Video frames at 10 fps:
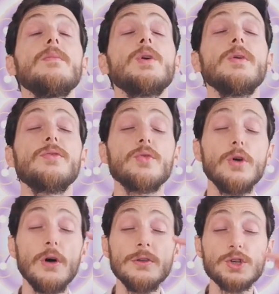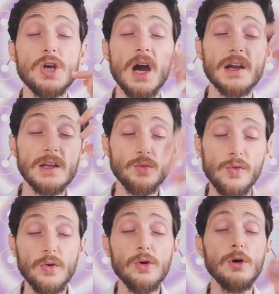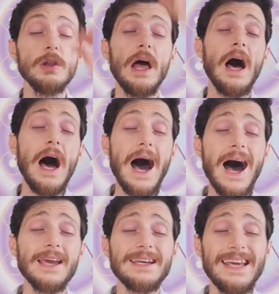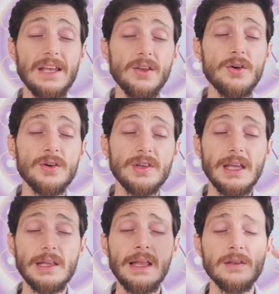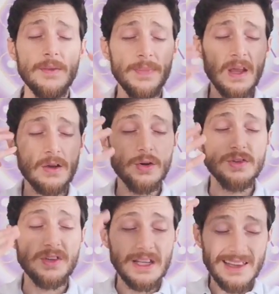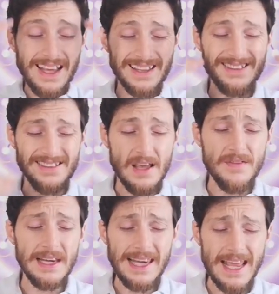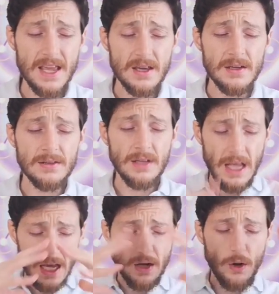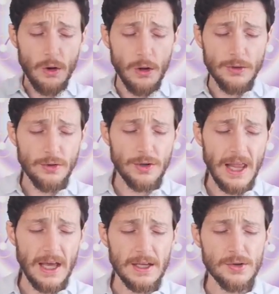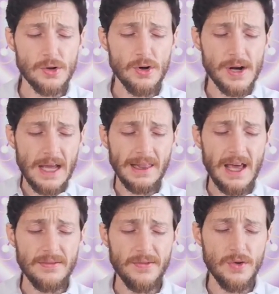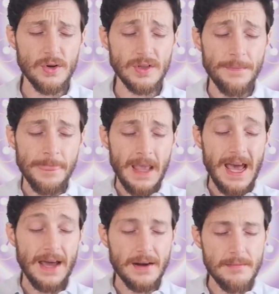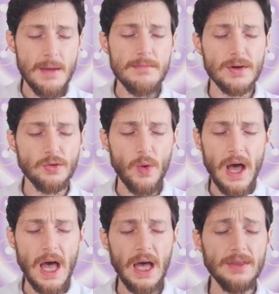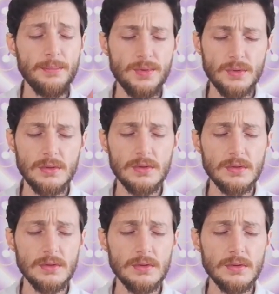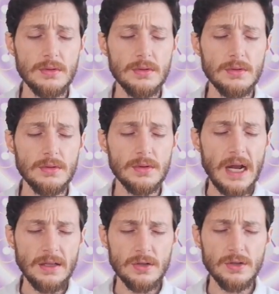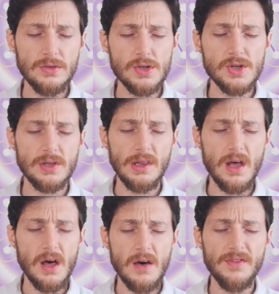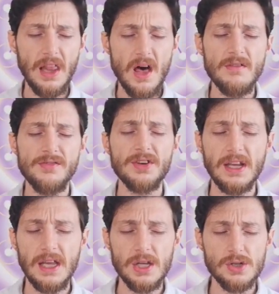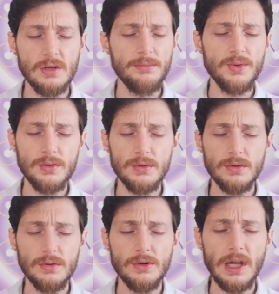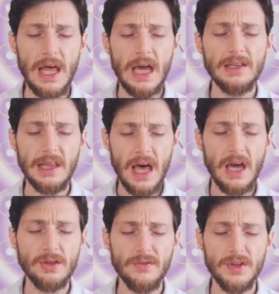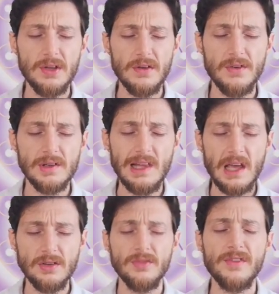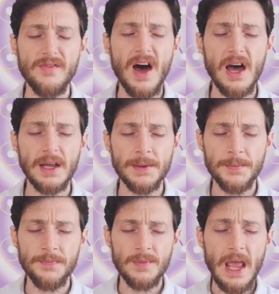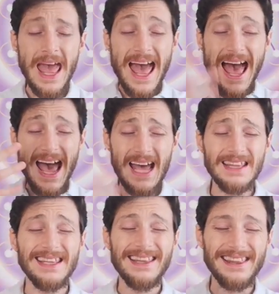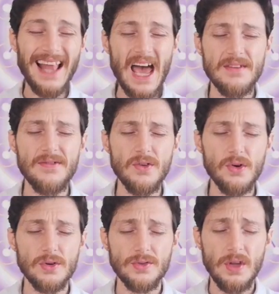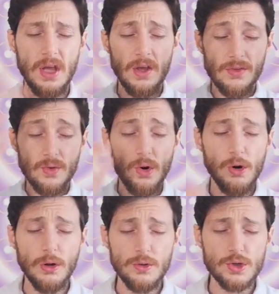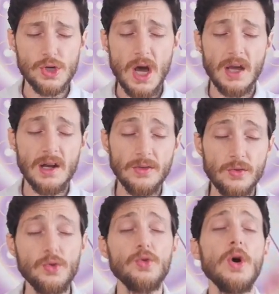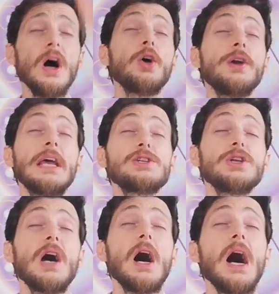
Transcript: going through all the chakras with all higher gate and earth gate. Let concentrate like 7 layers and all your aura and life force, and remember to add pure unconditional love, the love of creation, pure light, light of the universe, light of the divine, and life force through all your chakras, through connection